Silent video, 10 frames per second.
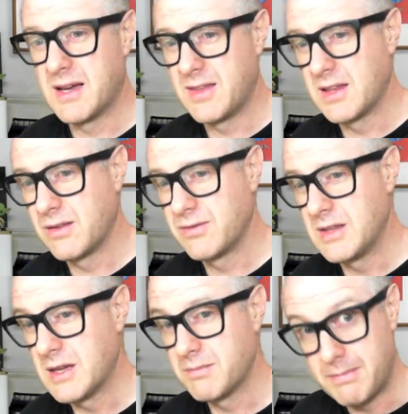They live
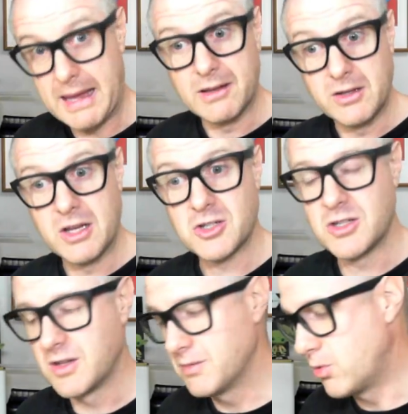near Bangladesh,
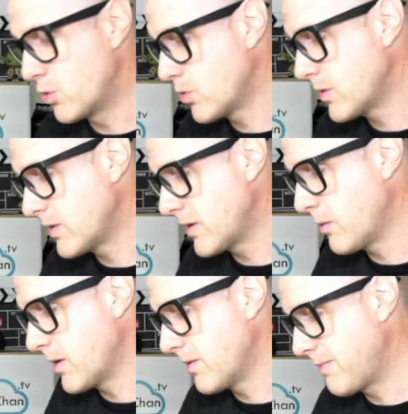near the border, and
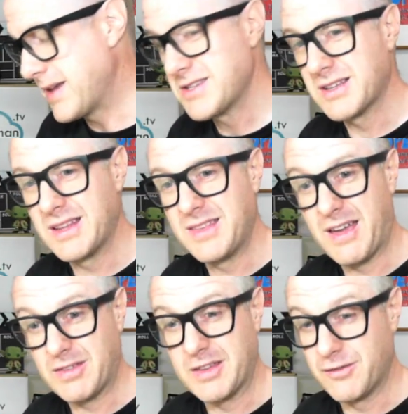they're
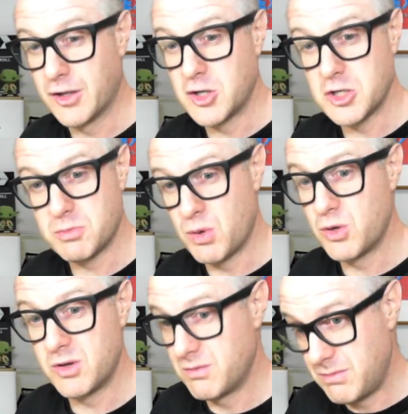having their villages
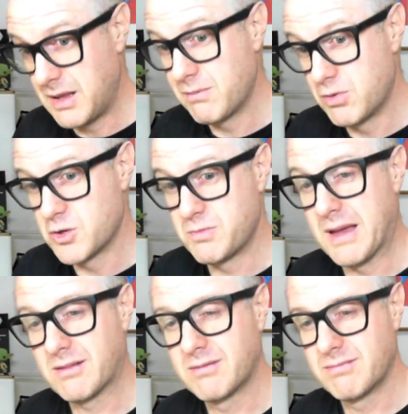burned and being pushed
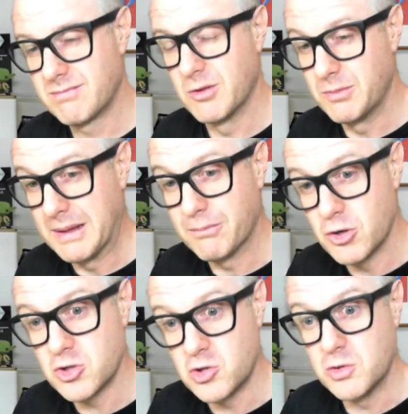
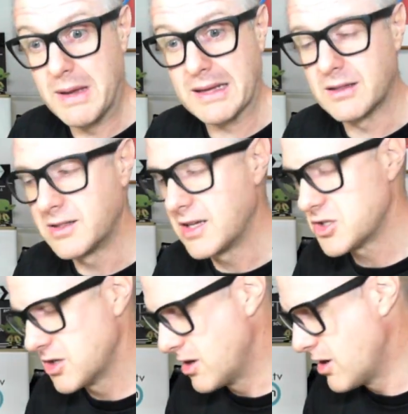to Bangladesh,